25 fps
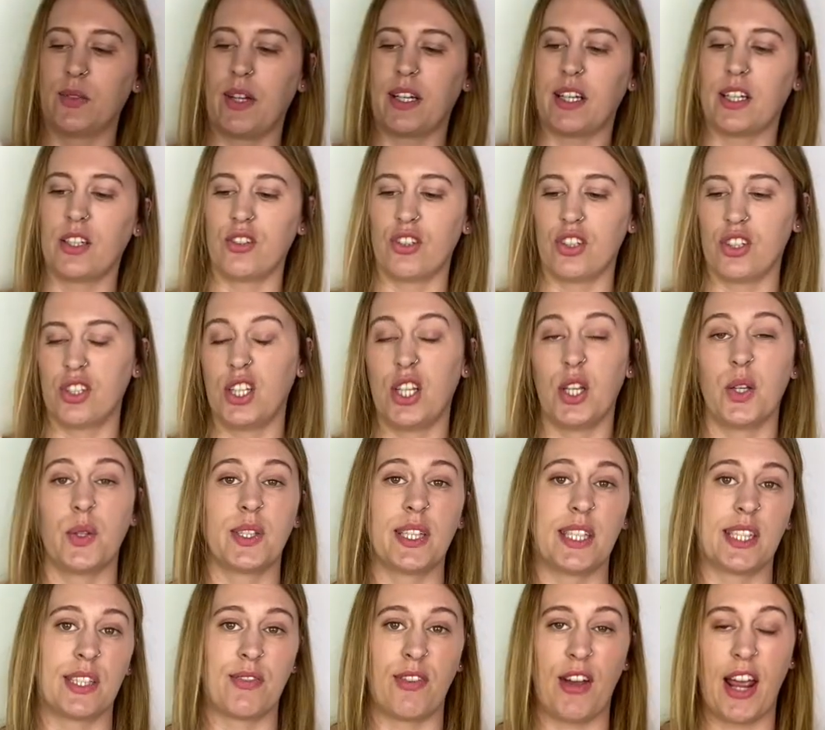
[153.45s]
I can just use
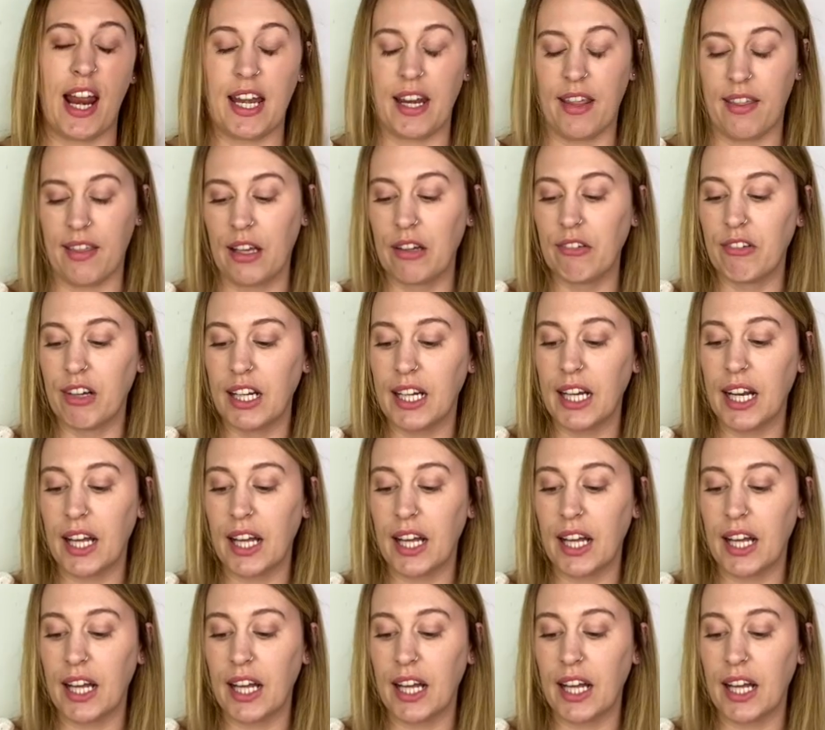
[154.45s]
this for anything really.